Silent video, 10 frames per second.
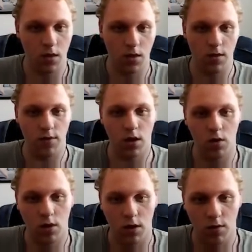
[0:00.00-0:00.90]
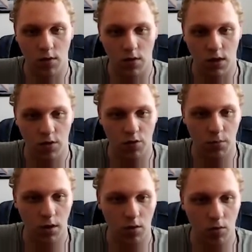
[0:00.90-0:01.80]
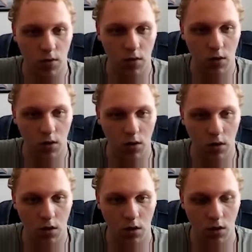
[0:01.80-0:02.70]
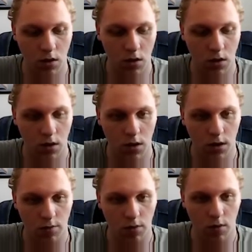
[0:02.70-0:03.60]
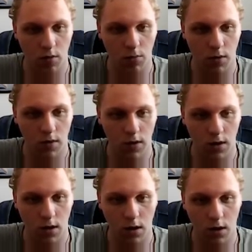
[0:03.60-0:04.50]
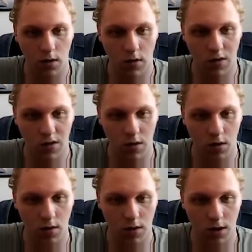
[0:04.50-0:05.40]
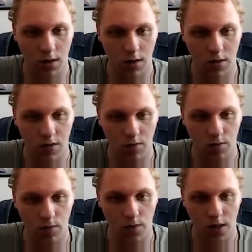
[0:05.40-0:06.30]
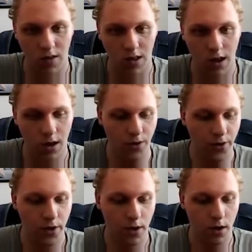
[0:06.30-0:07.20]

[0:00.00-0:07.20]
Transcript: There we go, inheritance attribute. I'm going to paste it in. That's start and that's end.